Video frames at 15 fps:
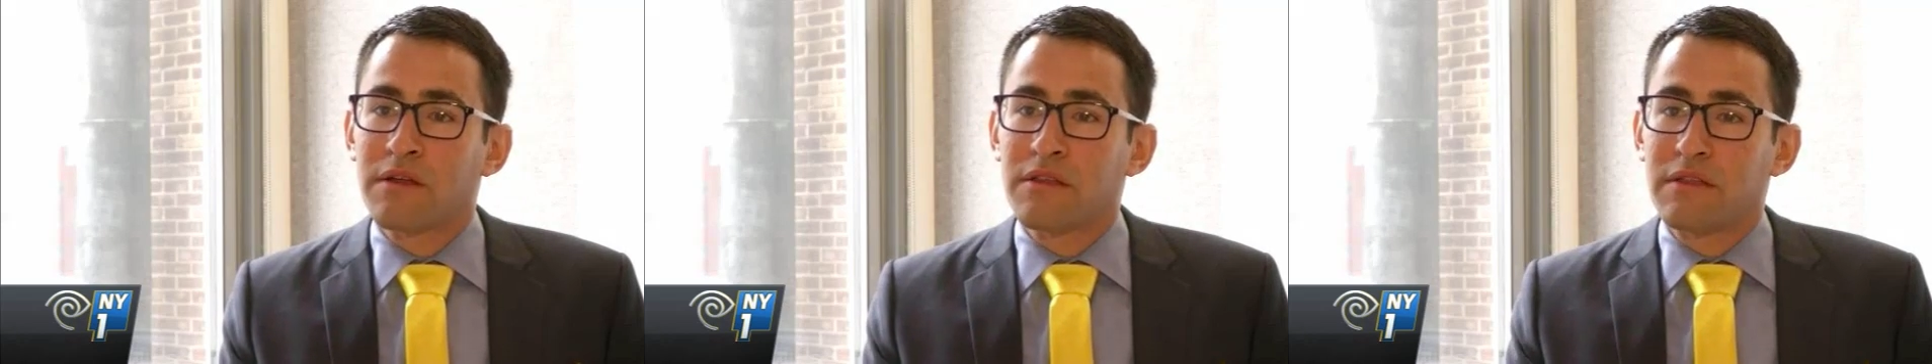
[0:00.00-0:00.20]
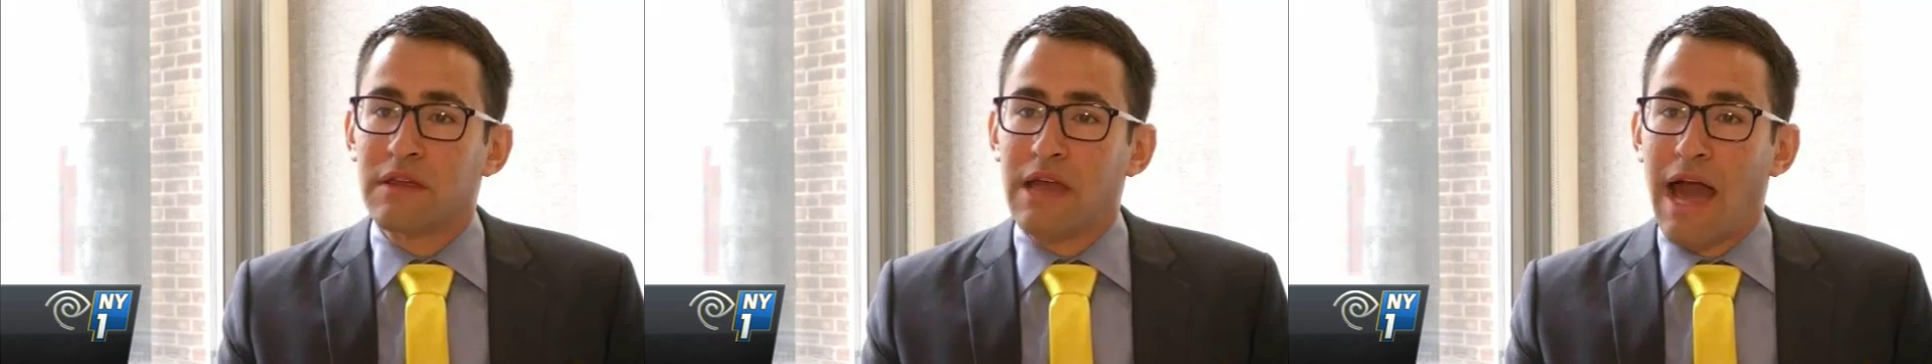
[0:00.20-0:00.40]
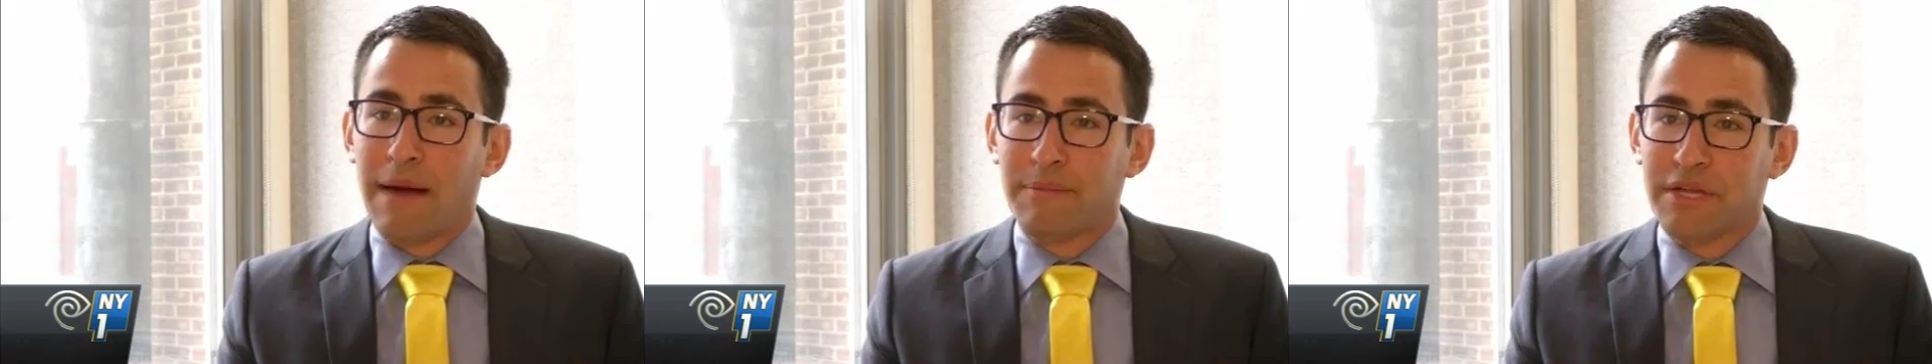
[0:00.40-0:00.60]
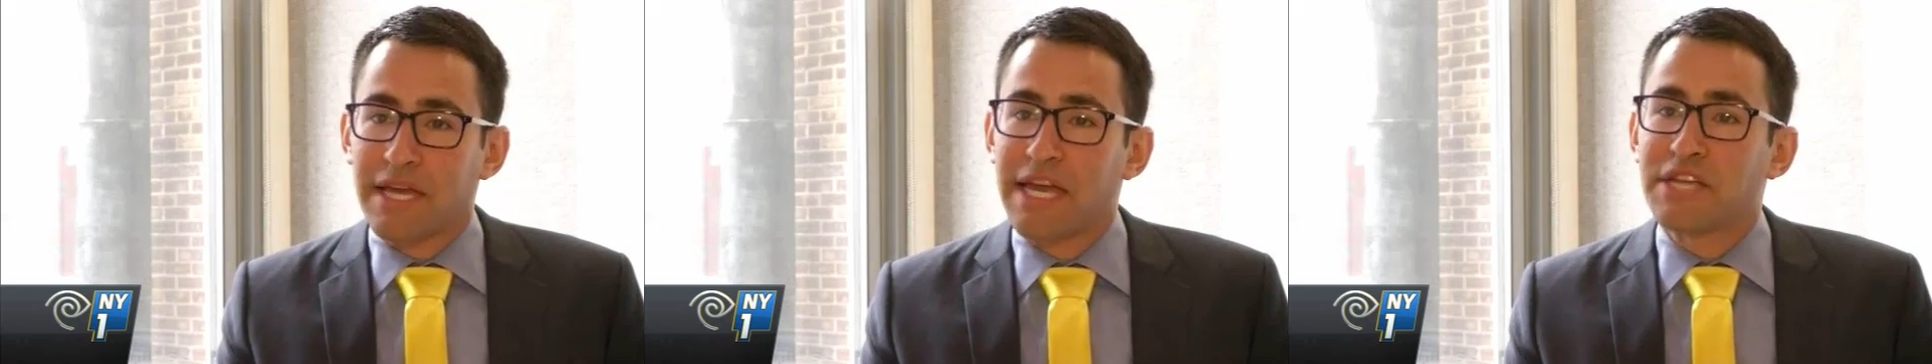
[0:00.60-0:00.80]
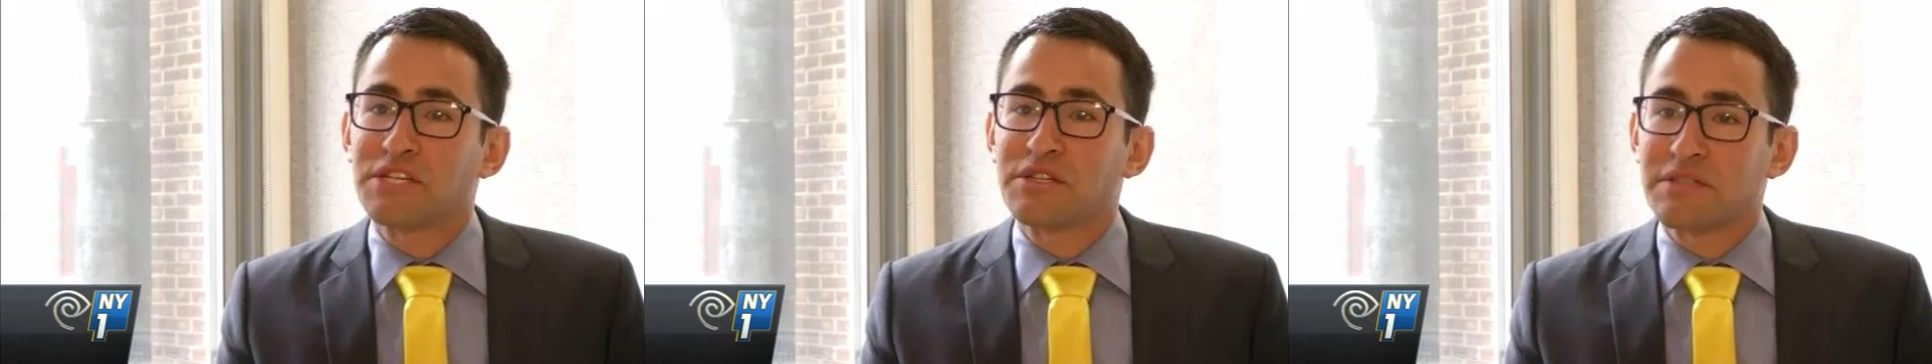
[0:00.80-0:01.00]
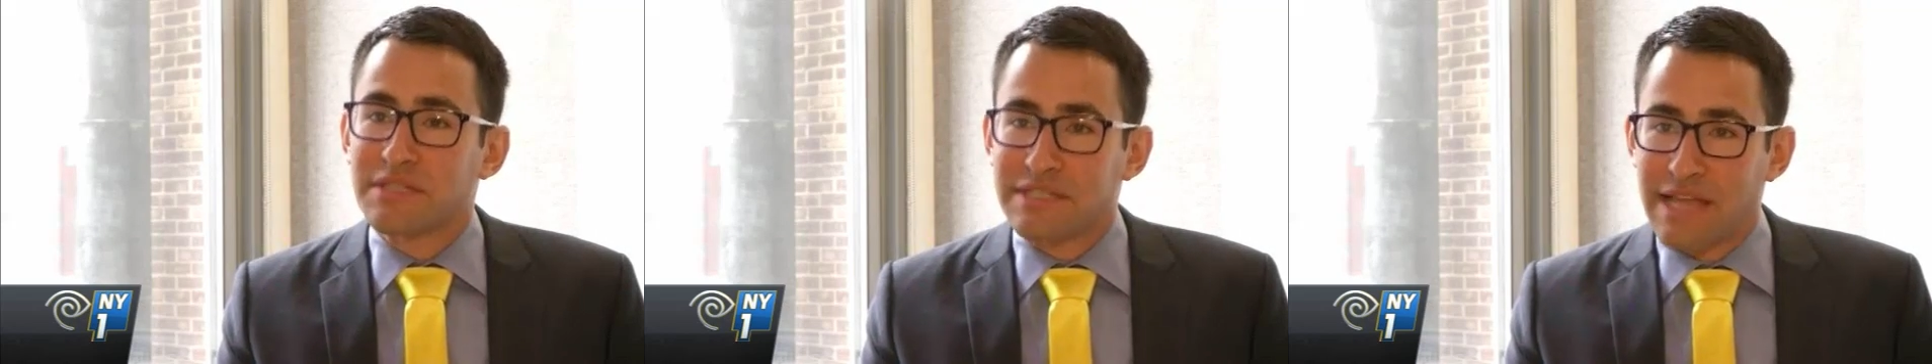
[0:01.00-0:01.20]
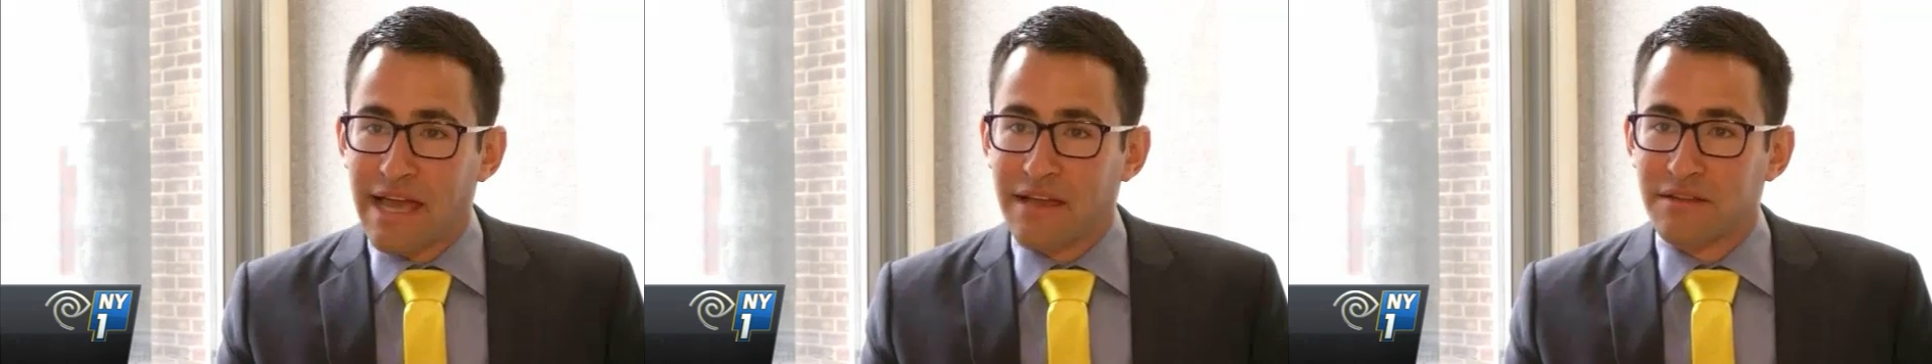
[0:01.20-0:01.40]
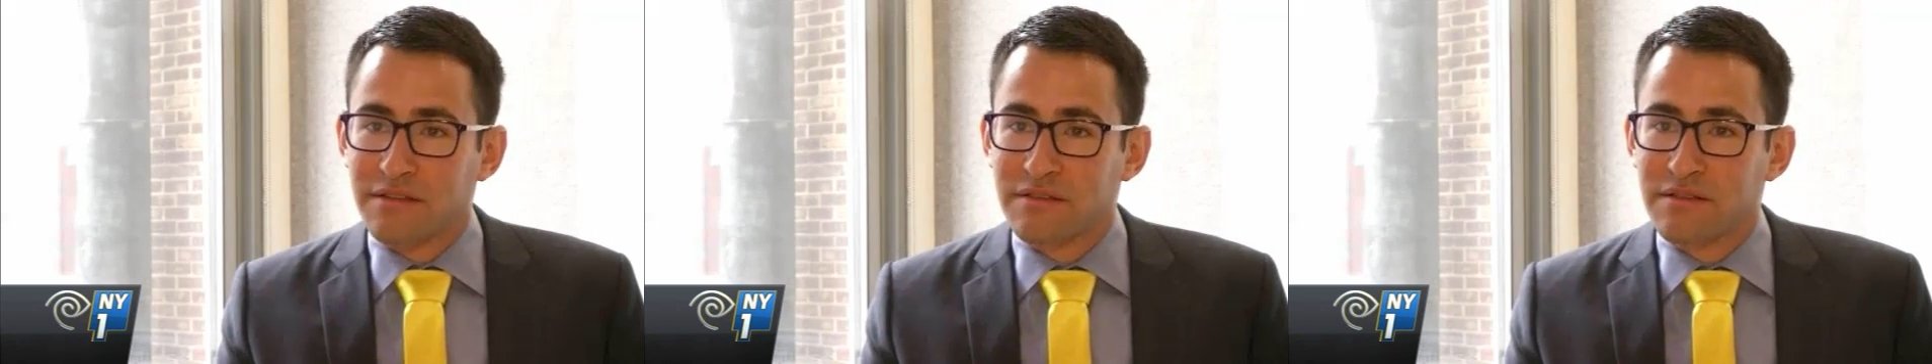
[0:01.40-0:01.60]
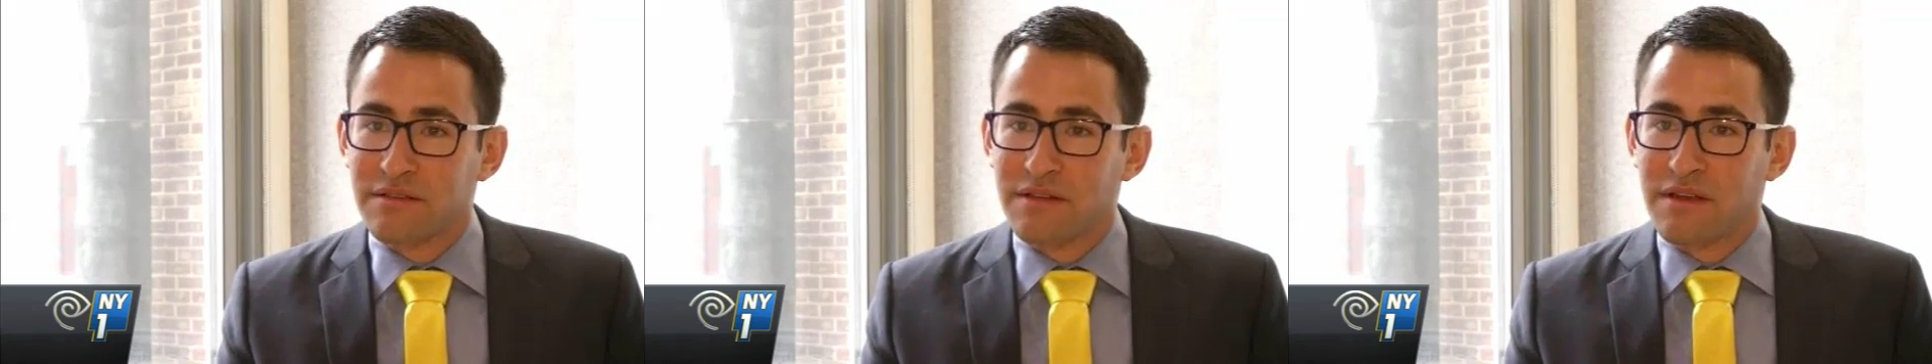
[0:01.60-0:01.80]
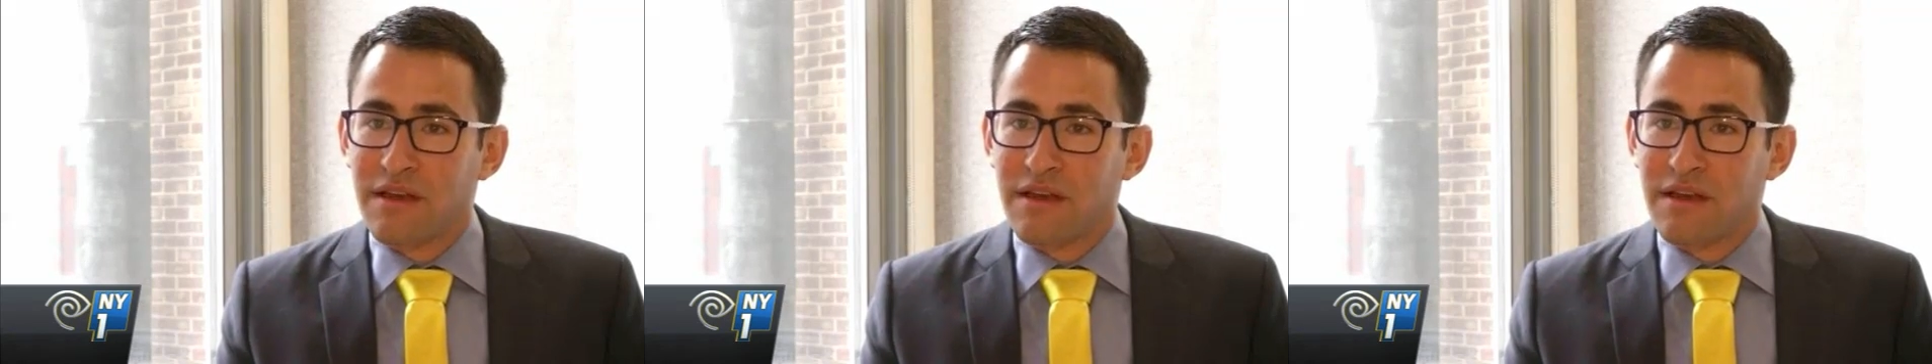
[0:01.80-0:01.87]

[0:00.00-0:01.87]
the application stands.